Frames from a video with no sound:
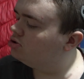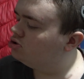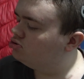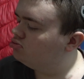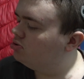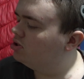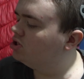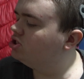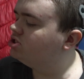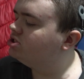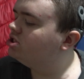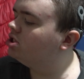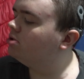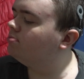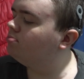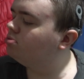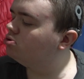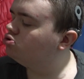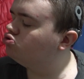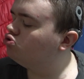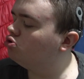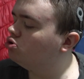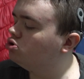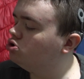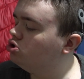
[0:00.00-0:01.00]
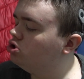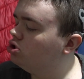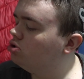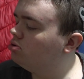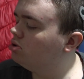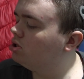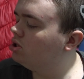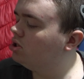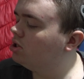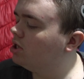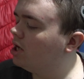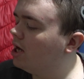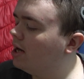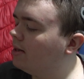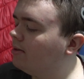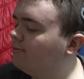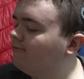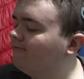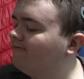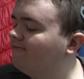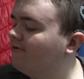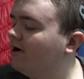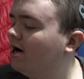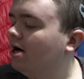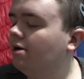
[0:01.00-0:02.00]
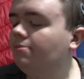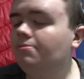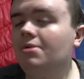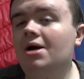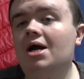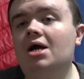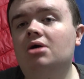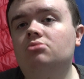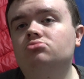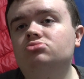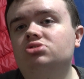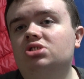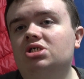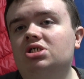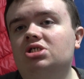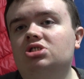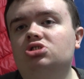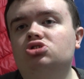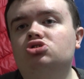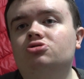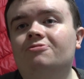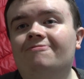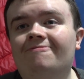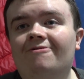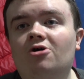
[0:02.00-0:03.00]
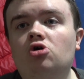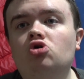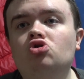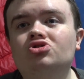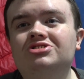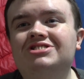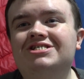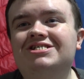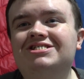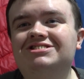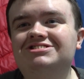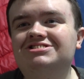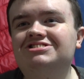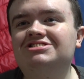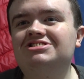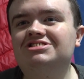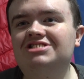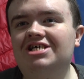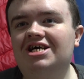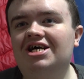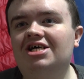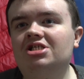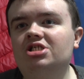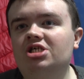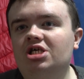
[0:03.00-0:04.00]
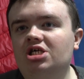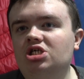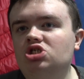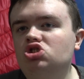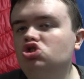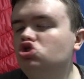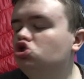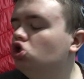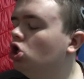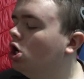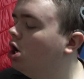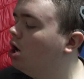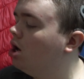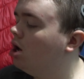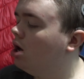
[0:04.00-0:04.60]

with Superdrug, you can get them £5 each, four ninety nine each.